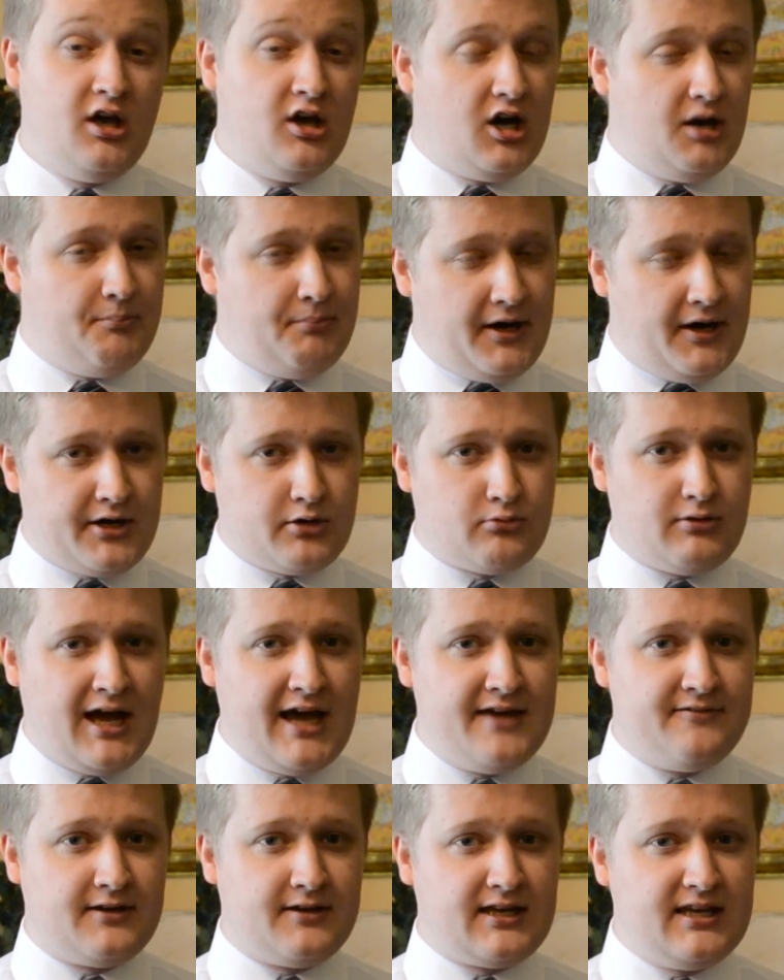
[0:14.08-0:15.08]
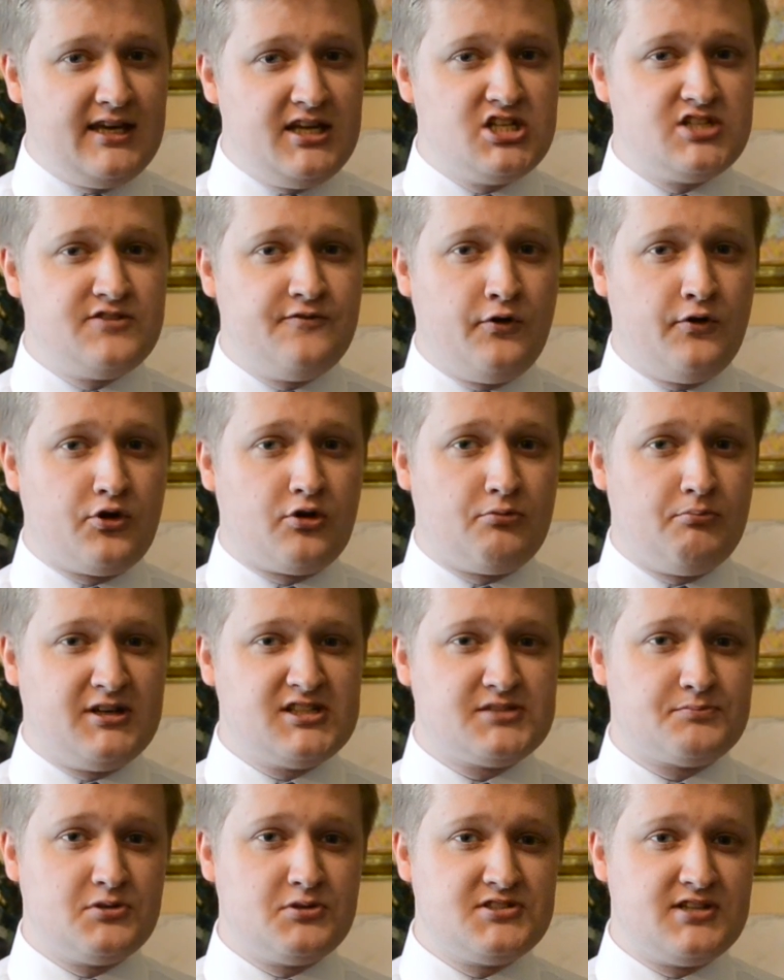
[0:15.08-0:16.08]
Upon arriving, each voter
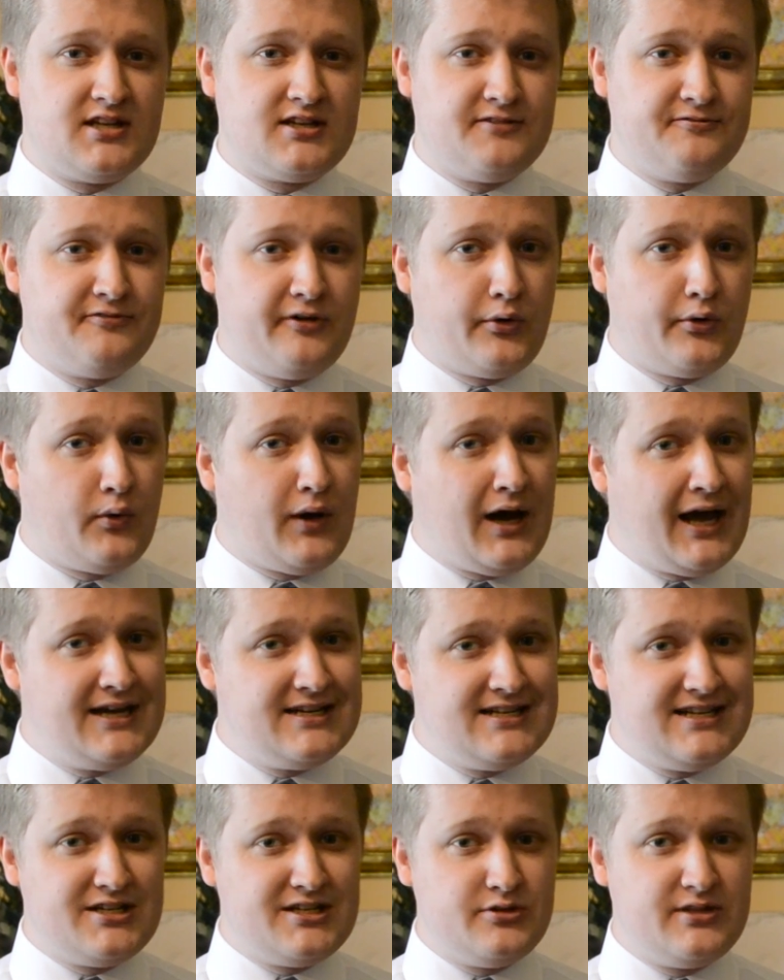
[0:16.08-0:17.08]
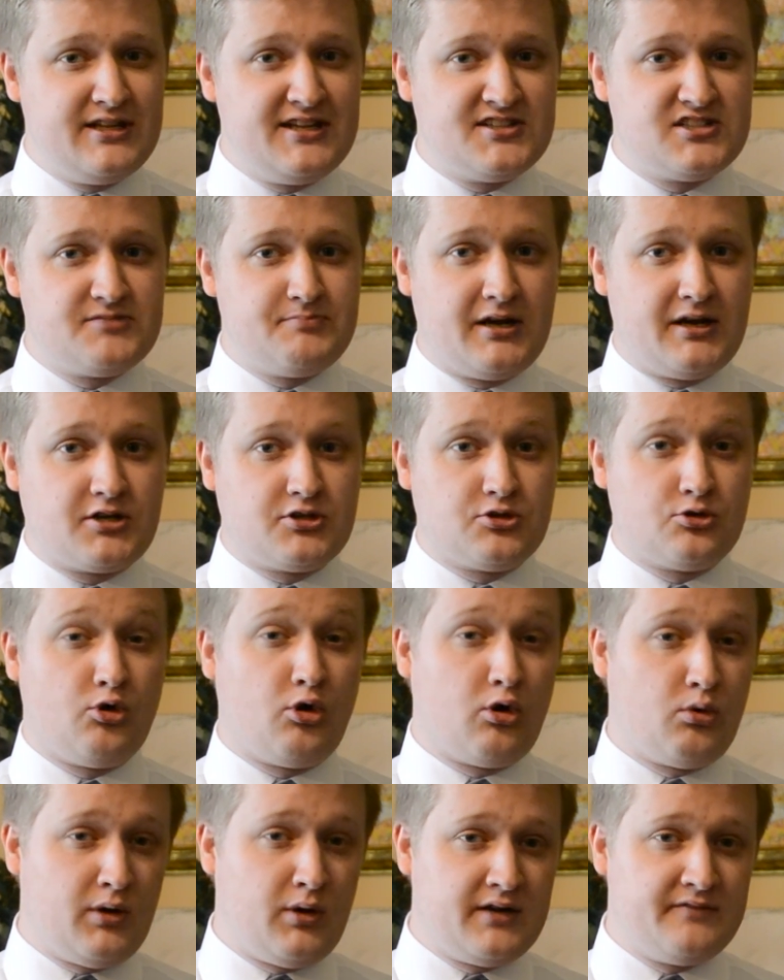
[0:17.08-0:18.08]
must present a photo ID to the inspector or
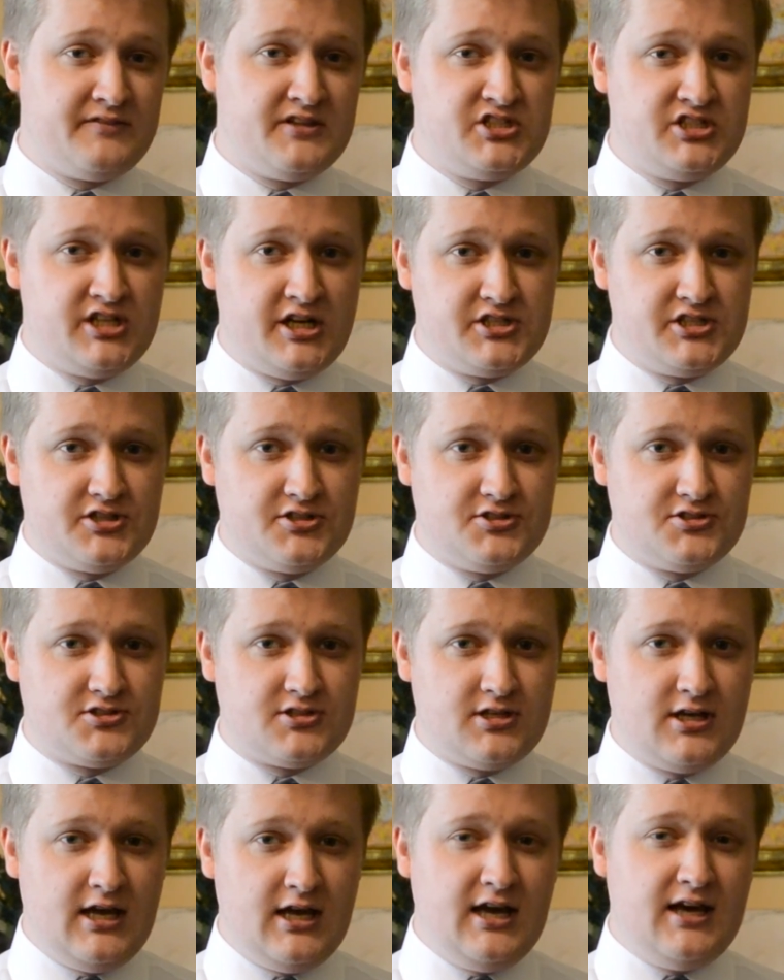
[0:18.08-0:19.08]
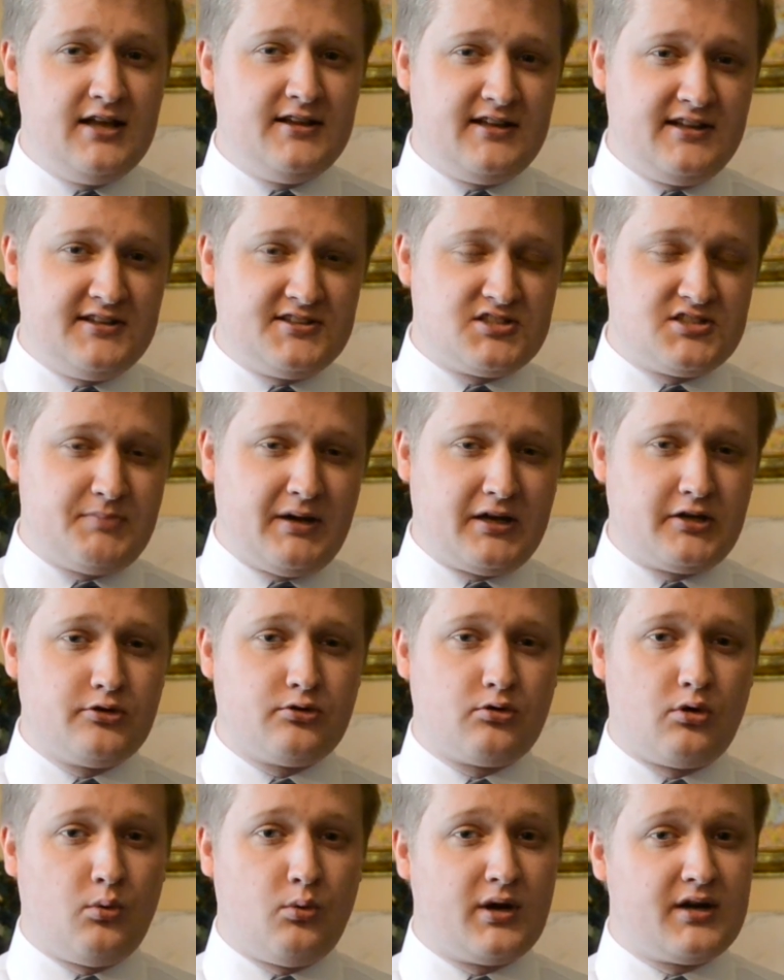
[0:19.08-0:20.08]
one of the judges. The inspector
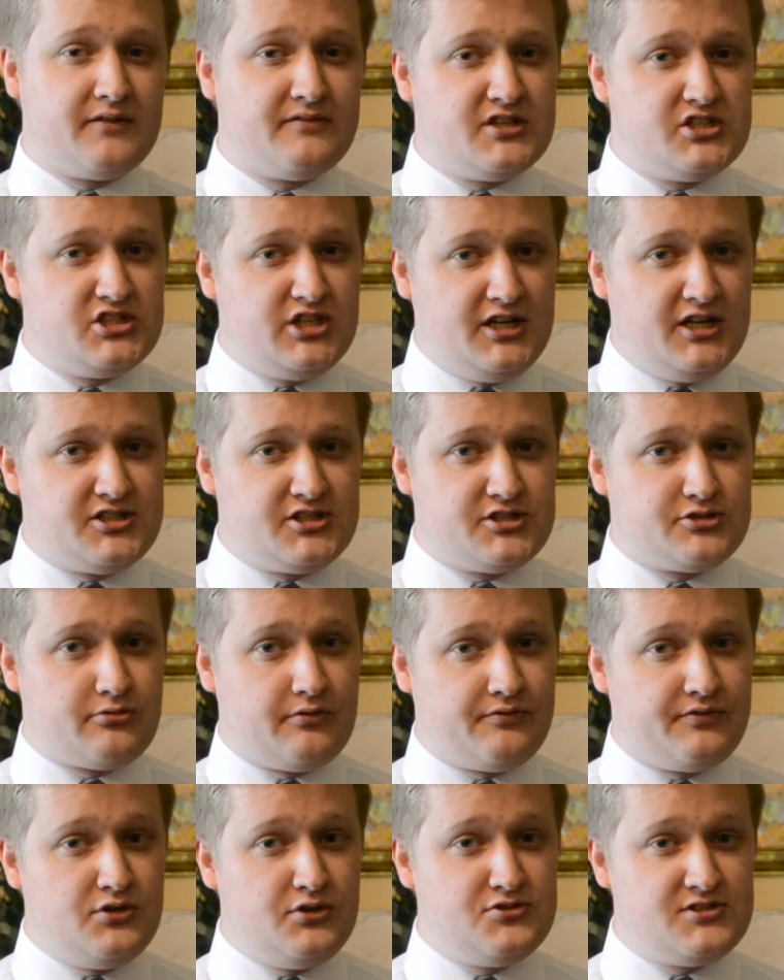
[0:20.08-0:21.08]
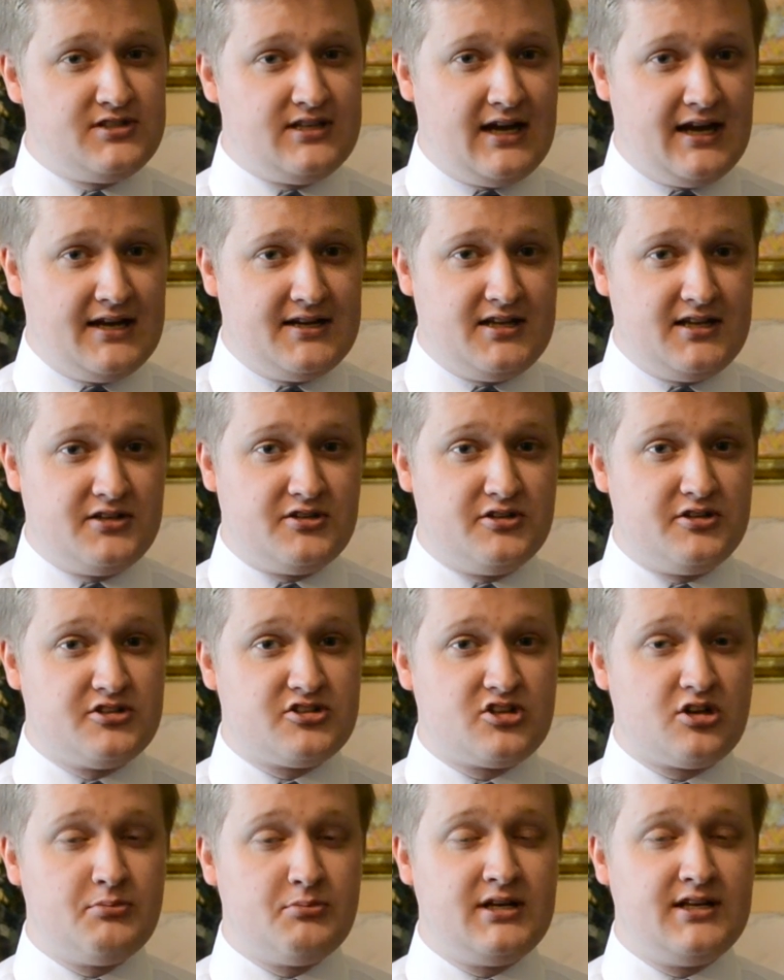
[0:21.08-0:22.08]
or one of the judges reviews the ID to
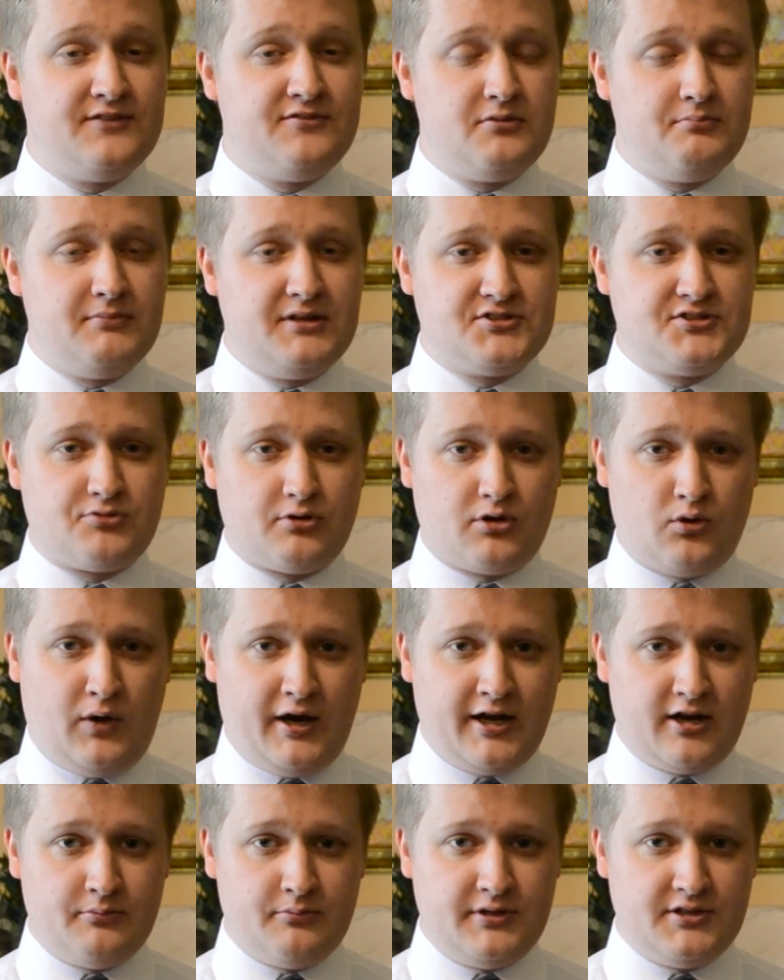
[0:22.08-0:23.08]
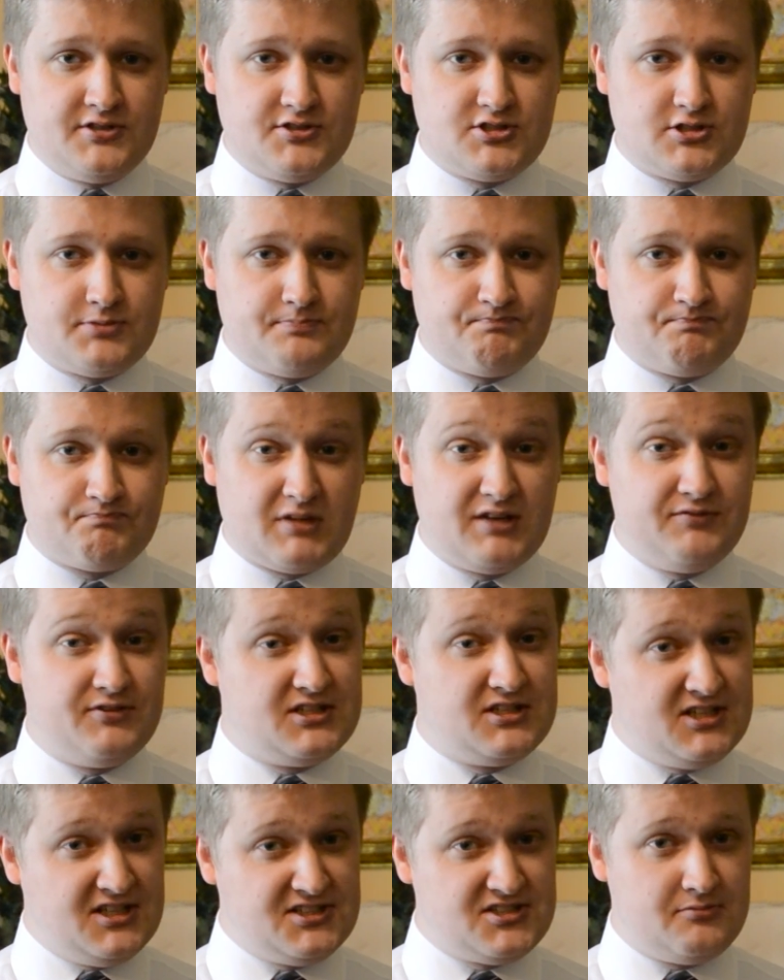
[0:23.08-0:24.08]
determine if it meets requirements. If it
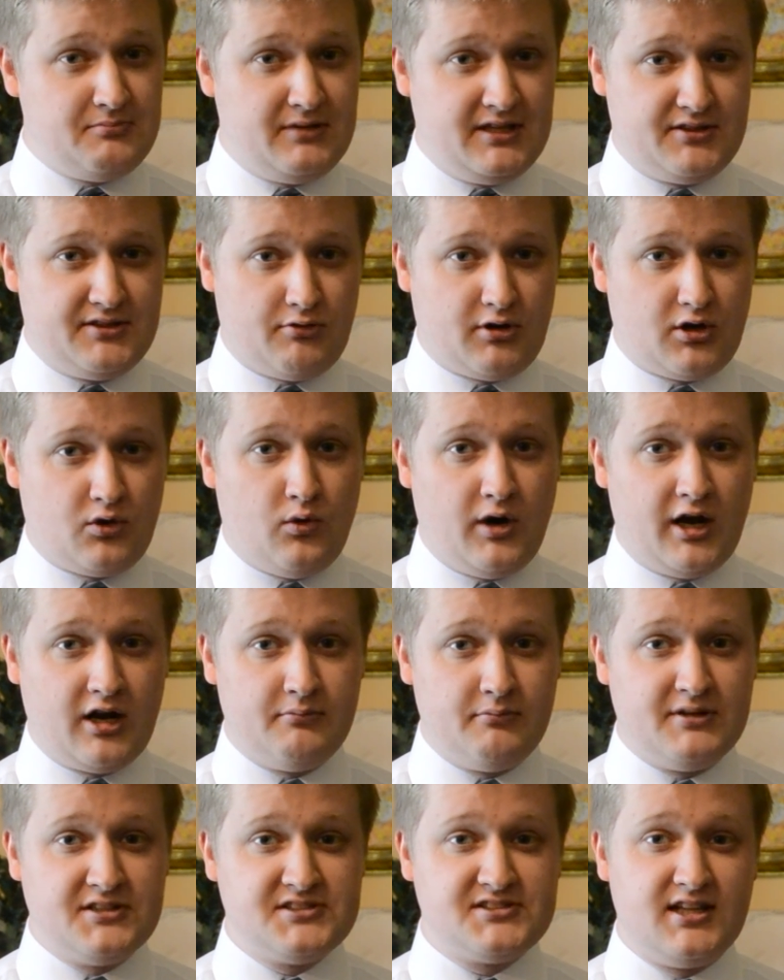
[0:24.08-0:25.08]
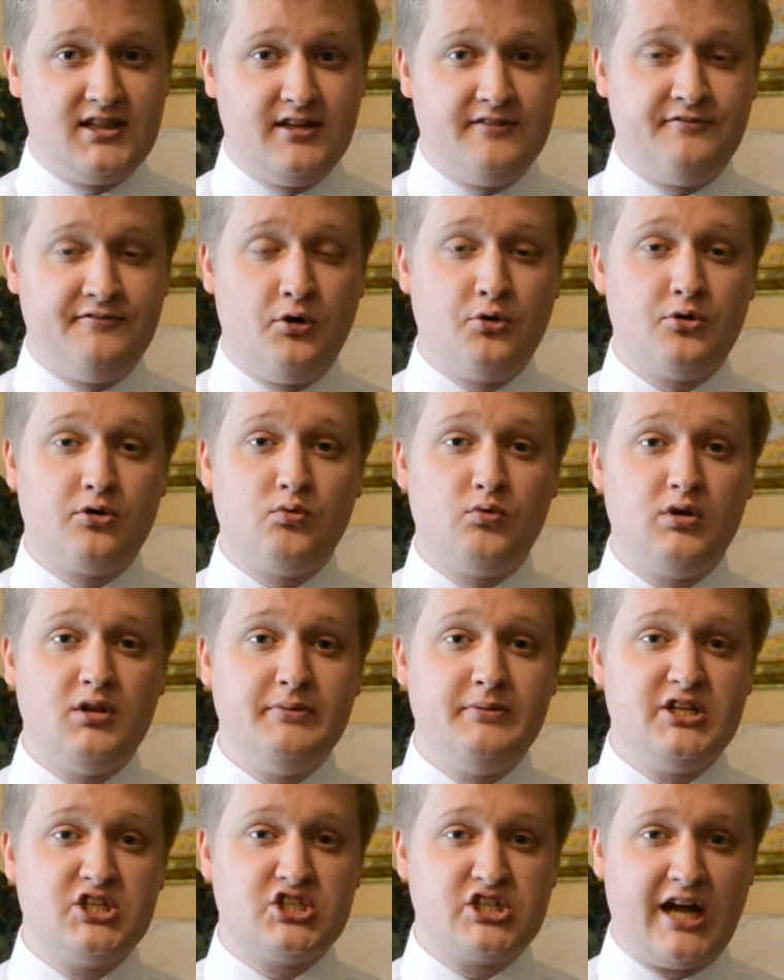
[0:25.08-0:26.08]
doesn't meet the requirements, then the voter will
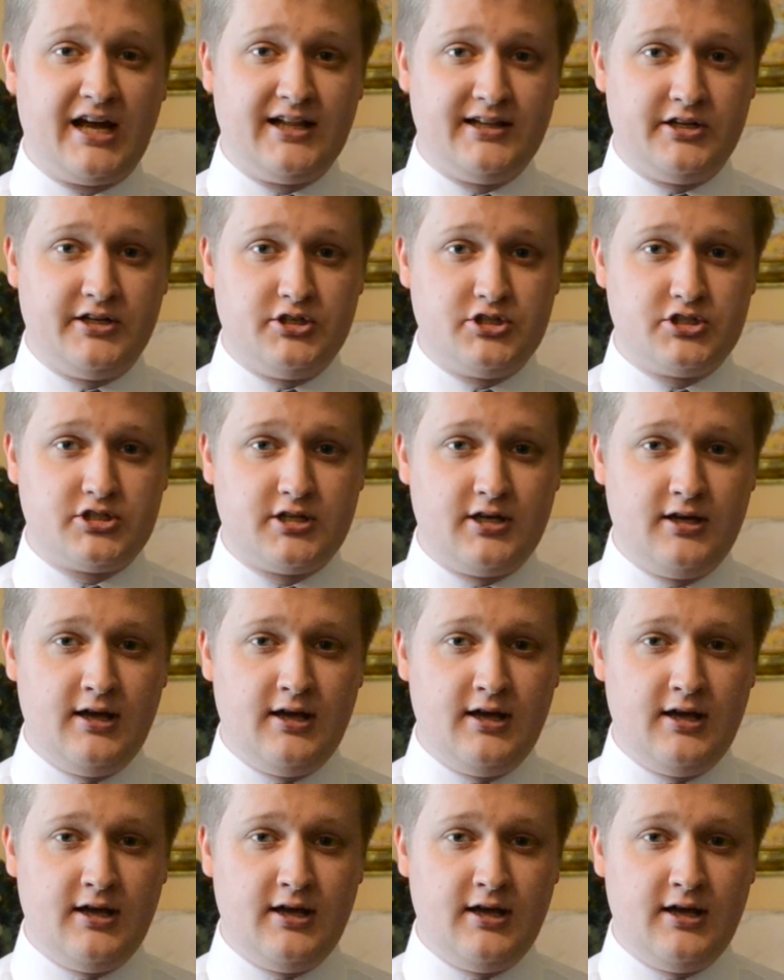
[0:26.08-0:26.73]
be challenged.